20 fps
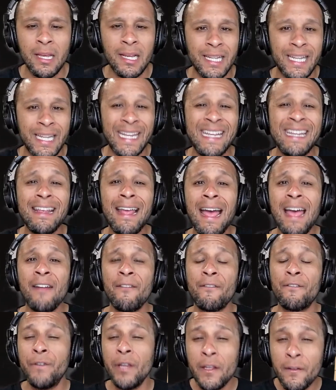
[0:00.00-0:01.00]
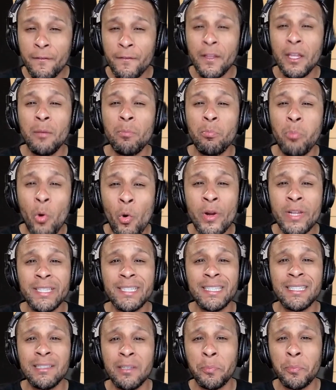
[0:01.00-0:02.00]
The Heat had 50 points
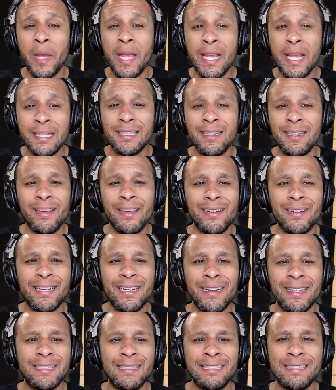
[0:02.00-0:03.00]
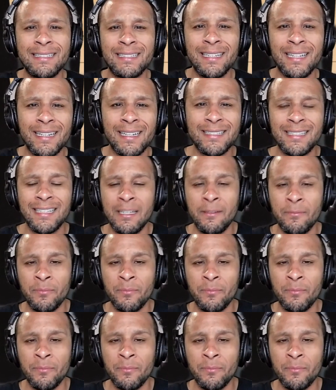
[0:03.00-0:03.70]
in the paint today against this Knicks team.